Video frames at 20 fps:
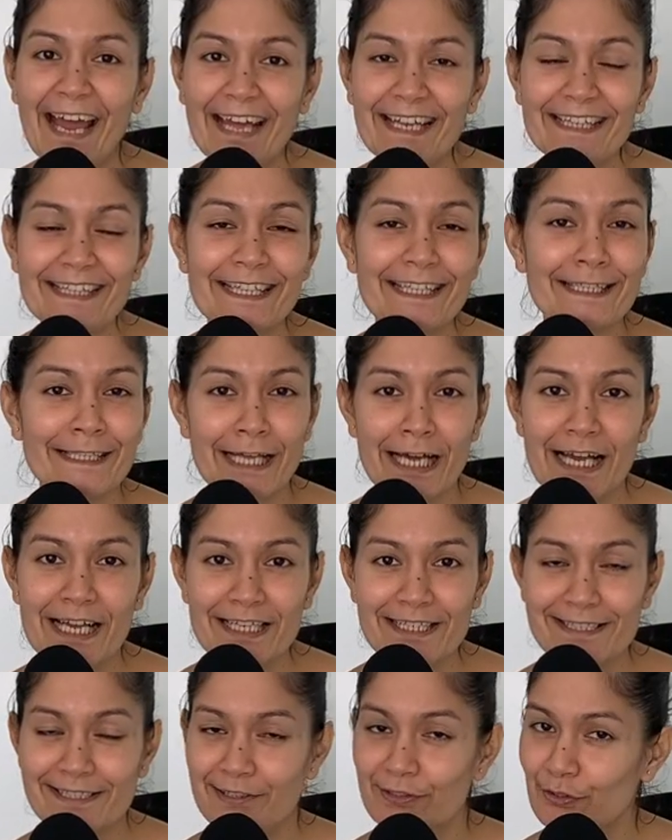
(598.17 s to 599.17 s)
And the
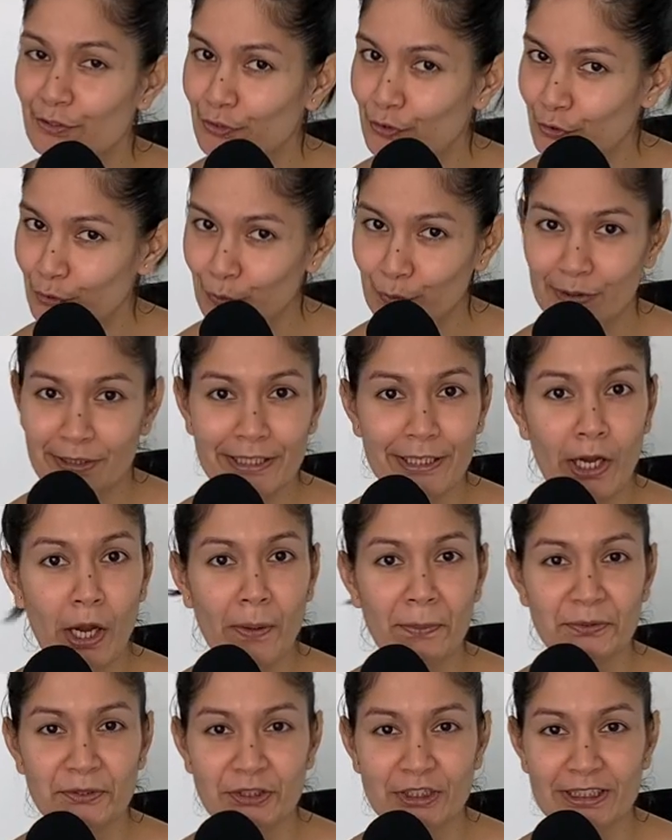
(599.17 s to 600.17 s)
last totally
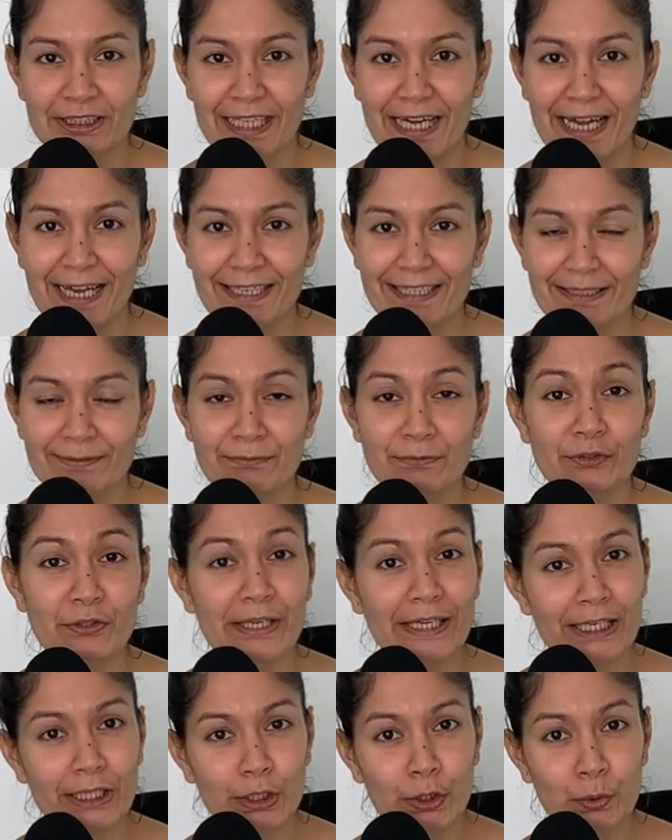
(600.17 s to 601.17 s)
optional item to
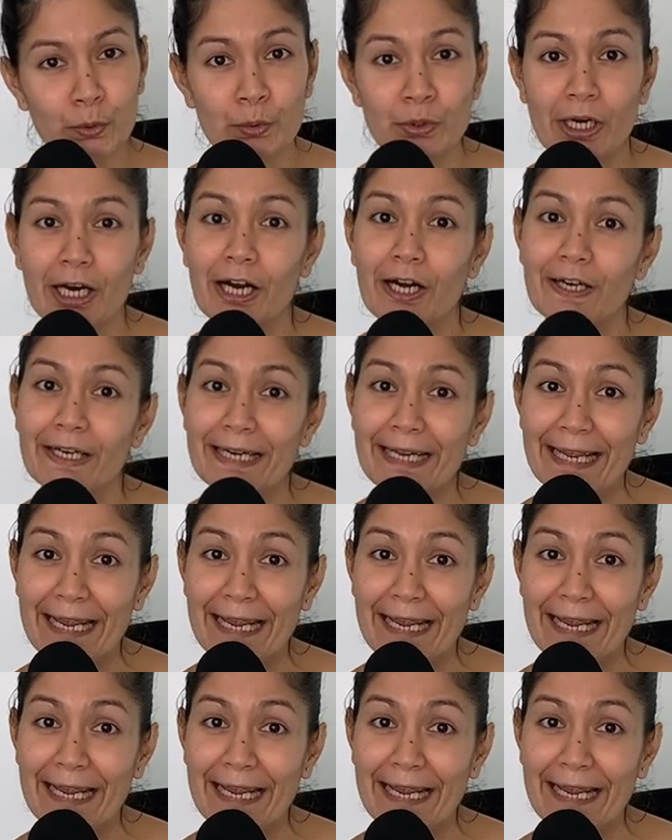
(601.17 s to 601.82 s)
include are